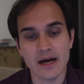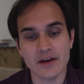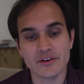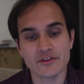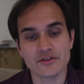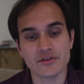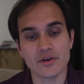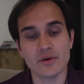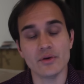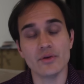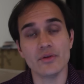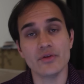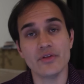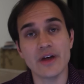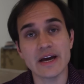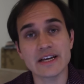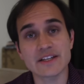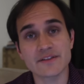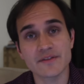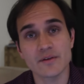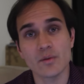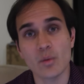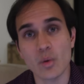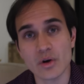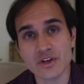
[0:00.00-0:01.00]
So
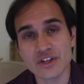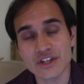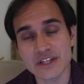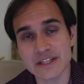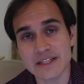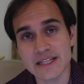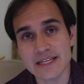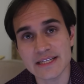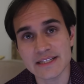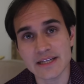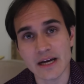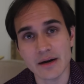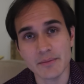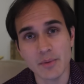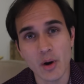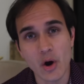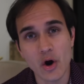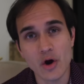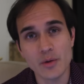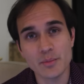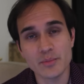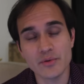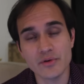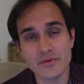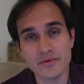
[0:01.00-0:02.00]
thanks for watching this. I
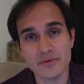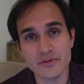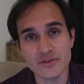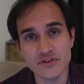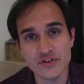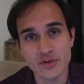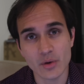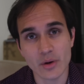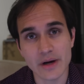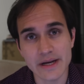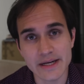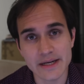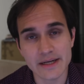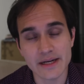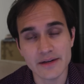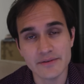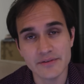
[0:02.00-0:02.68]
hope you've enjoyed it.